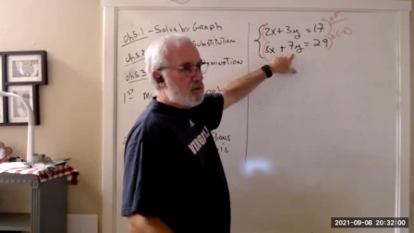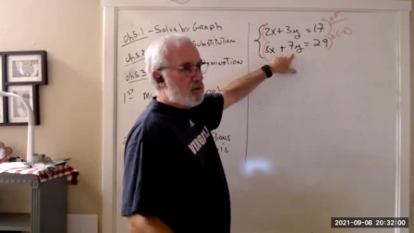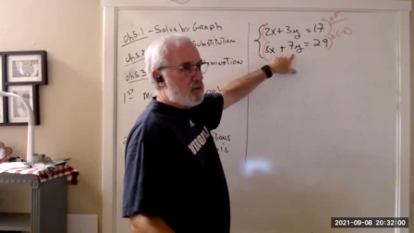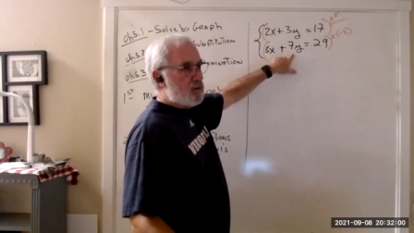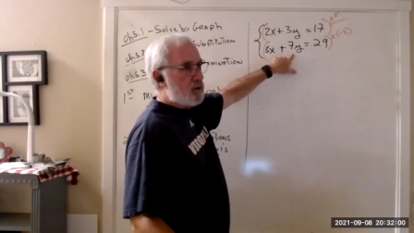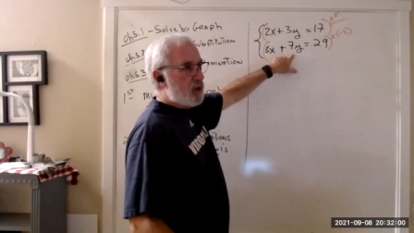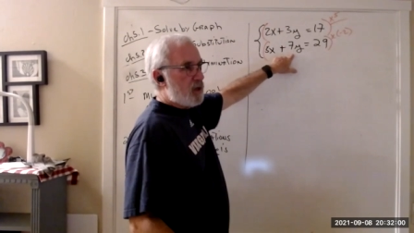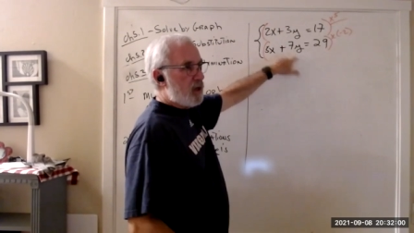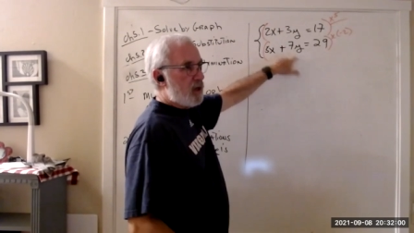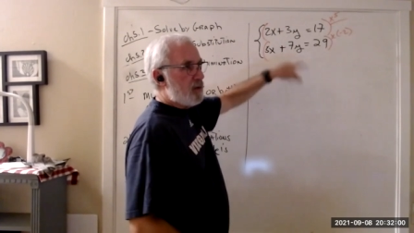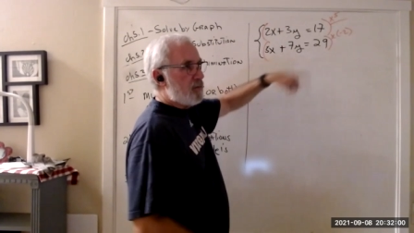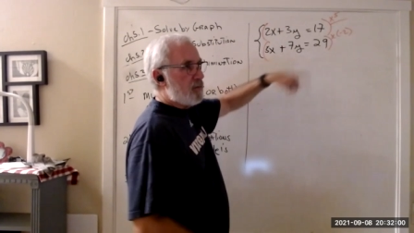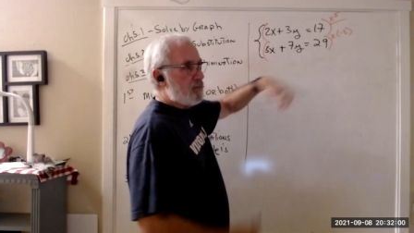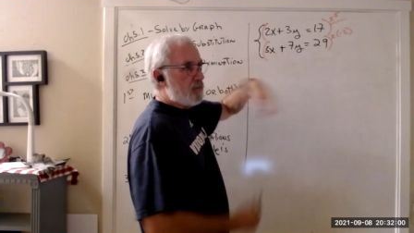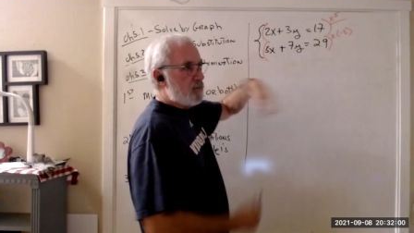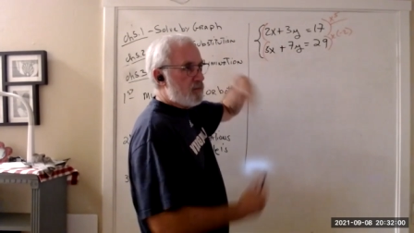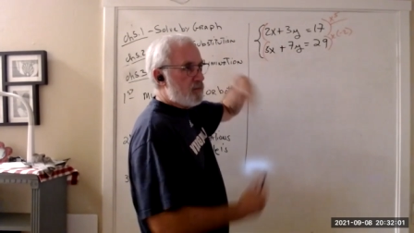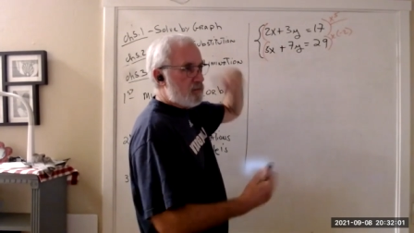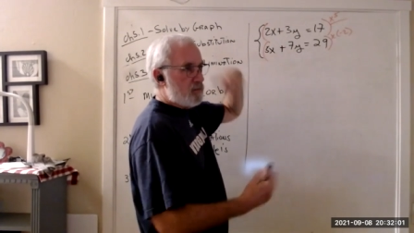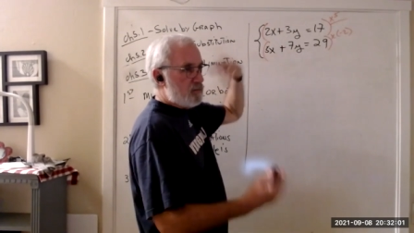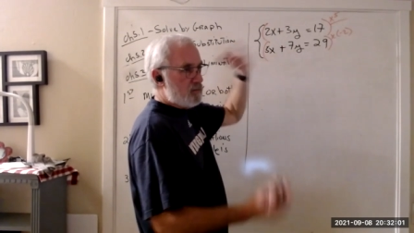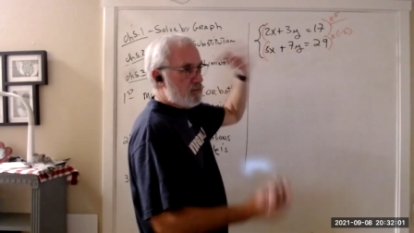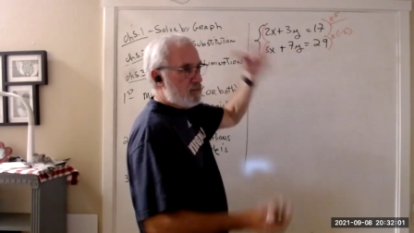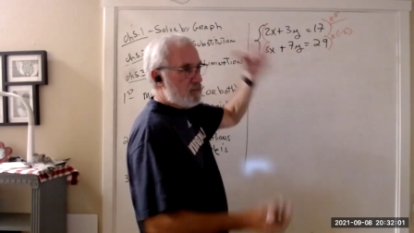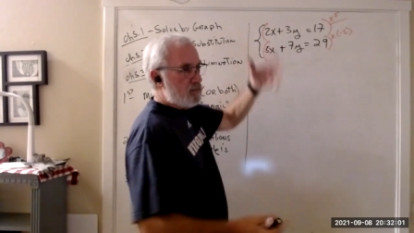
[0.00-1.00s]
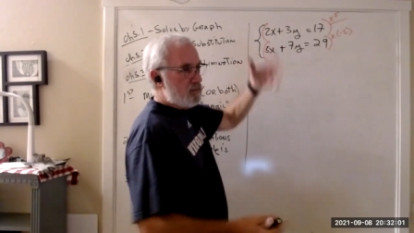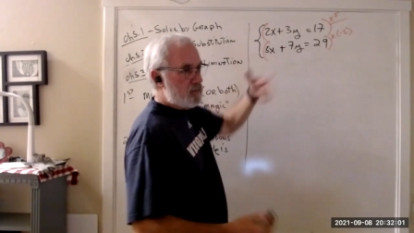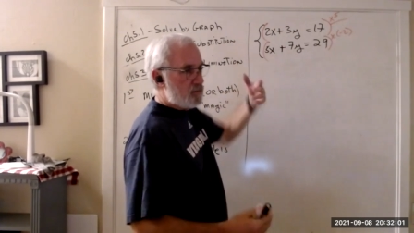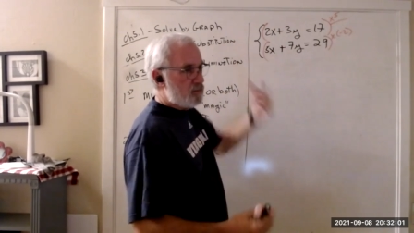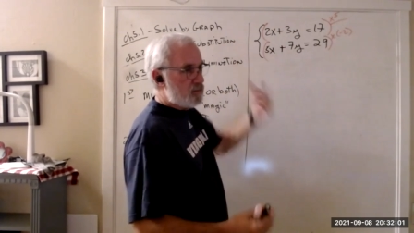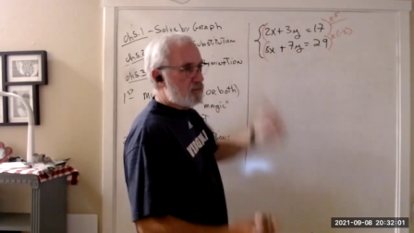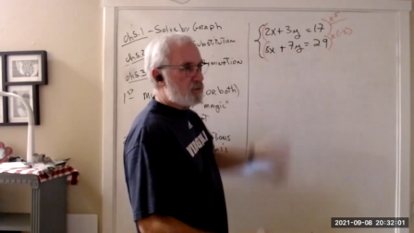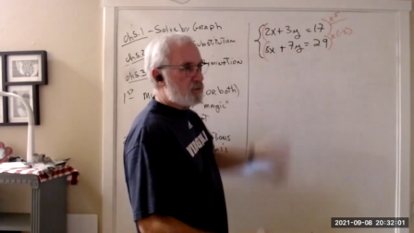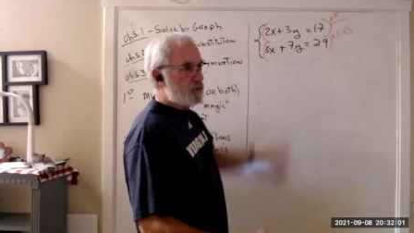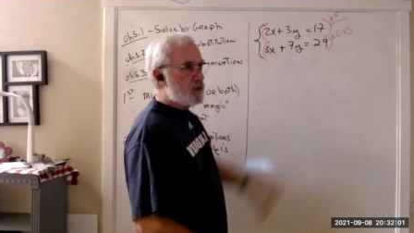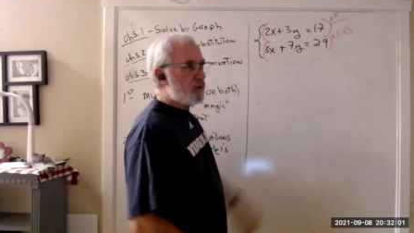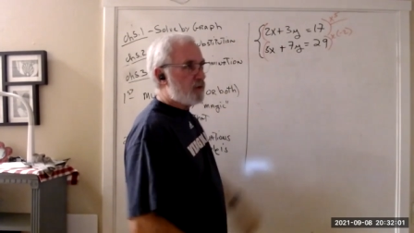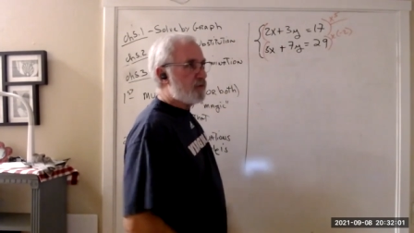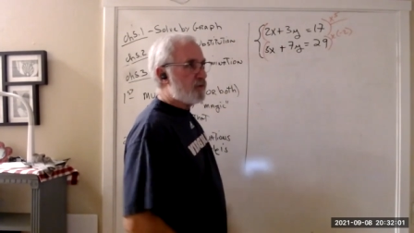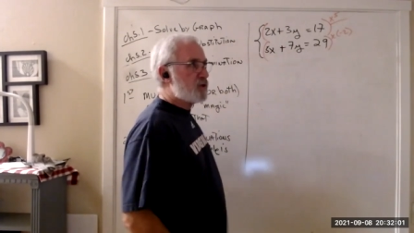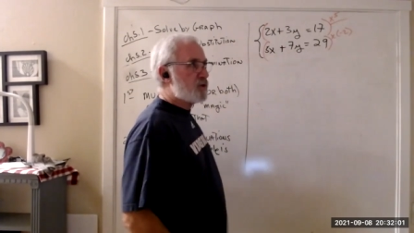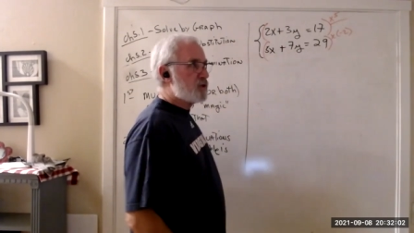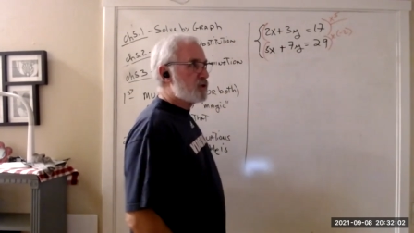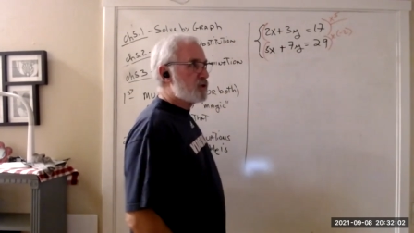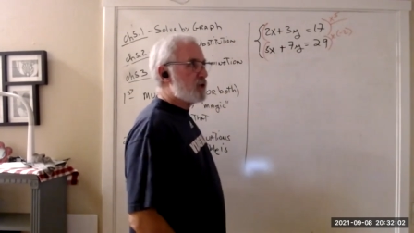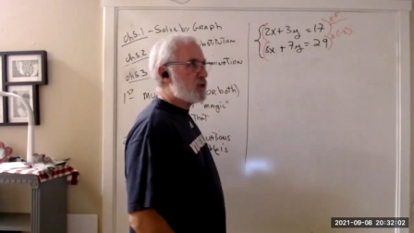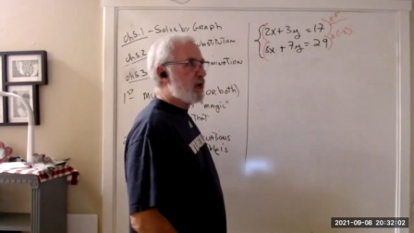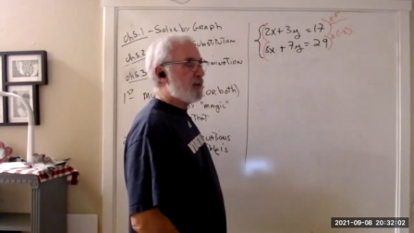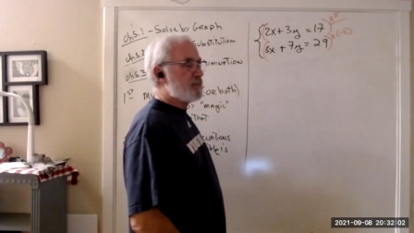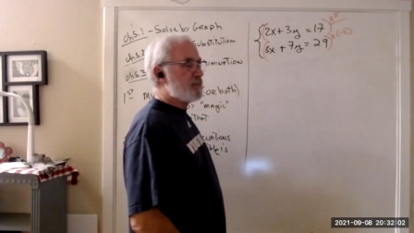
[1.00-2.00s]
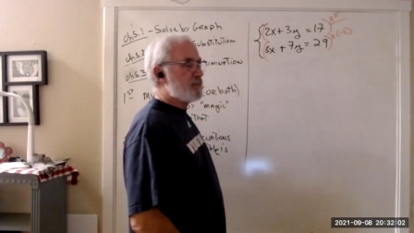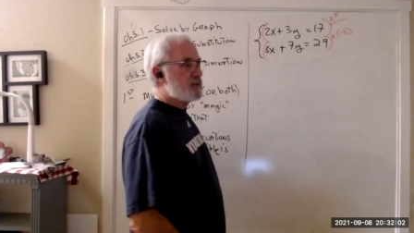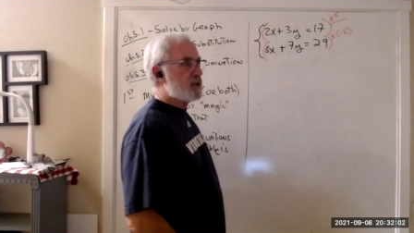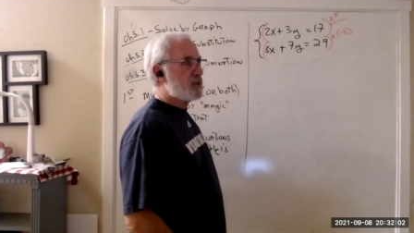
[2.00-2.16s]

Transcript: Okay, different steps.